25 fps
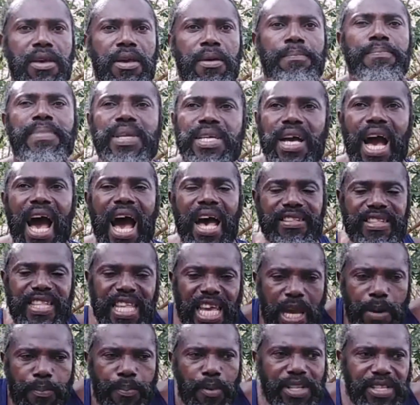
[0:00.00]
Because
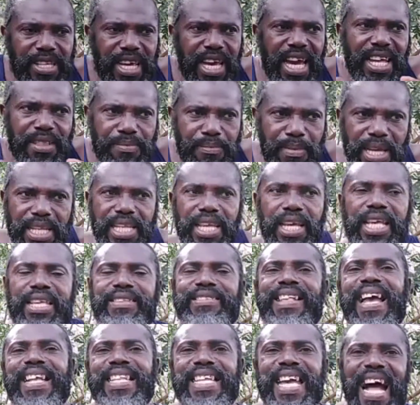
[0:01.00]
deep within me, it's
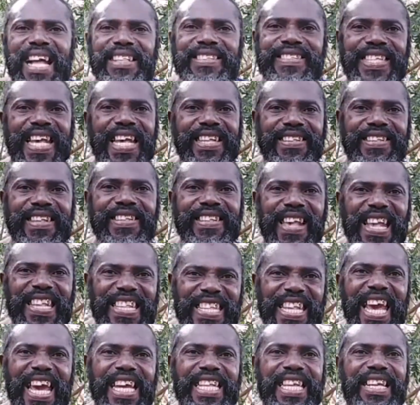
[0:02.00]
like the ancestors are
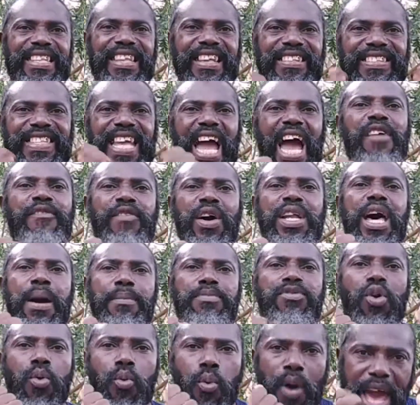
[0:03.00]
saying, it is time for them
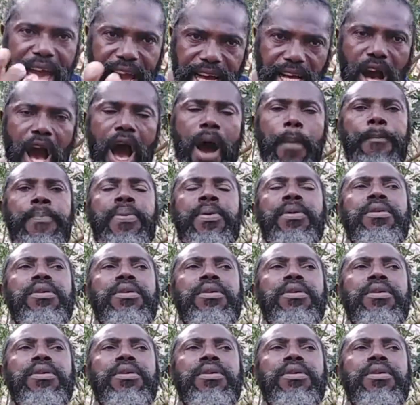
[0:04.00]
to wake up.